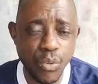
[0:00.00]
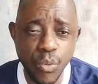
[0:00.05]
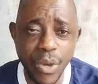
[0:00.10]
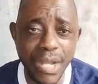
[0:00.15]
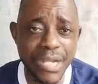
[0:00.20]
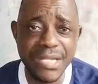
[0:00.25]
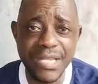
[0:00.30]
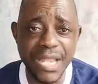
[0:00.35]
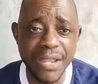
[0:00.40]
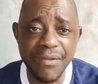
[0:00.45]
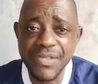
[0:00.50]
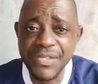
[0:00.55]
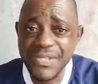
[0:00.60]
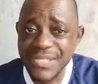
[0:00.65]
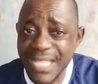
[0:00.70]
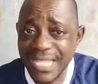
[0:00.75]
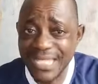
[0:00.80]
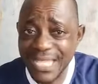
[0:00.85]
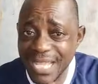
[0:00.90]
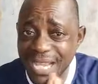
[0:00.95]
Once there is
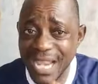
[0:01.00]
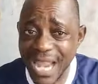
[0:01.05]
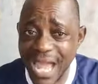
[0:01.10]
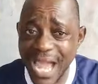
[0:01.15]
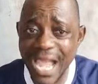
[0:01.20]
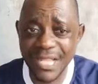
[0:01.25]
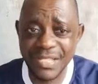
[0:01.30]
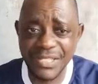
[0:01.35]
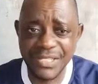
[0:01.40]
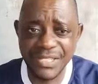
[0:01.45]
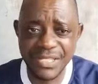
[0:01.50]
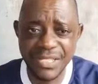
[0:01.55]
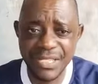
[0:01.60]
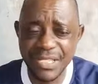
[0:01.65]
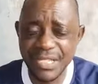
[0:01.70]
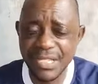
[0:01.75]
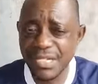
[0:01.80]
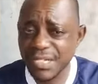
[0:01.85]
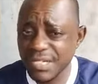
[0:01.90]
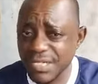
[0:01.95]
steady light,
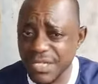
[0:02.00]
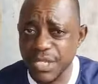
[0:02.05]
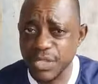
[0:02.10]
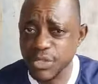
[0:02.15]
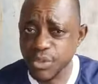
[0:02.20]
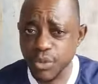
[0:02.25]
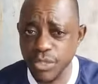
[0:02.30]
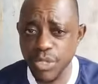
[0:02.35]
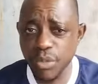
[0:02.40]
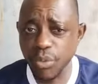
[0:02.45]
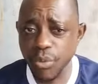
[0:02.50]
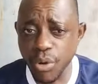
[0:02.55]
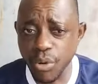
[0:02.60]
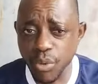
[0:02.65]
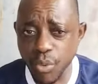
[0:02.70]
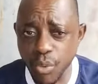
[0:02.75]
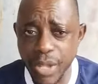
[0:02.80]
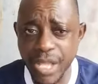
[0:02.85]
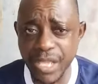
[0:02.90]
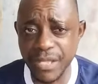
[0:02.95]
things go to
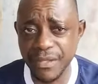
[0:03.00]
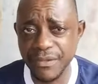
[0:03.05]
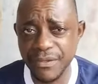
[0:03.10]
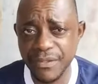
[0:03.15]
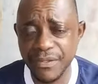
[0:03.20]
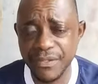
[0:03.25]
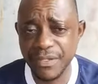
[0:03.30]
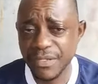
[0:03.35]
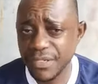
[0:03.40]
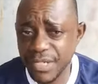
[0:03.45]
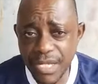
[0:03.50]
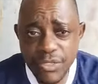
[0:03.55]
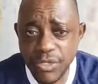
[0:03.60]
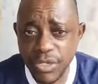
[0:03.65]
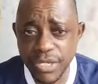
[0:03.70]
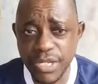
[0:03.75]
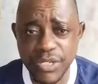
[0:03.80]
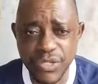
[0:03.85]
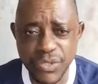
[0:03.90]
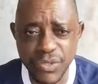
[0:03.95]
work well. That's
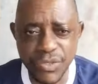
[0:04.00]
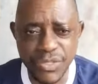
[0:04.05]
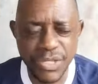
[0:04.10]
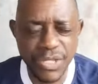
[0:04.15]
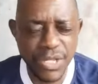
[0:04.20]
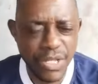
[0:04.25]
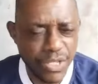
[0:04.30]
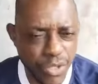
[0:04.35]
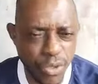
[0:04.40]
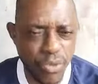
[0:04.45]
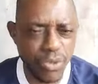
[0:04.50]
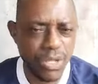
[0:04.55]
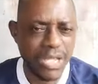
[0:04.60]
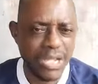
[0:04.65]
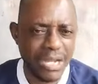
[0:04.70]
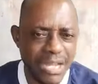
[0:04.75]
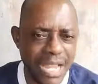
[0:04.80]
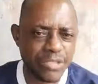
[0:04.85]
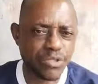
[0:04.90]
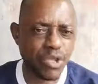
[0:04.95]
just the truth. So
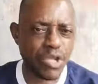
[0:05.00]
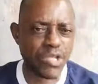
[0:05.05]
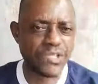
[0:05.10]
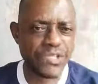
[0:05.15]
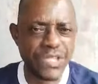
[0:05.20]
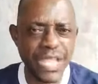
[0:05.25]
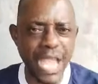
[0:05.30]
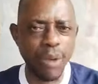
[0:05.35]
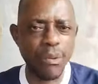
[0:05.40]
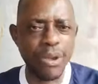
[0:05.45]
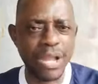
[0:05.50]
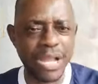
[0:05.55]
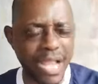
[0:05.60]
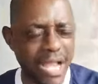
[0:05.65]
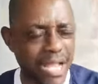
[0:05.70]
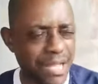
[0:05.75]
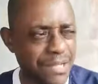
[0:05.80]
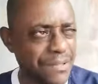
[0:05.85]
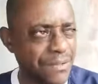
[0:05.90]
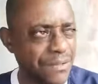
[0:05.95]
let us see how we
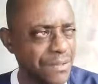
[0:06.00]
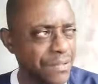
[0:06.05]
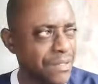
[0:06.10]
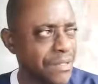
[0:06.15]
can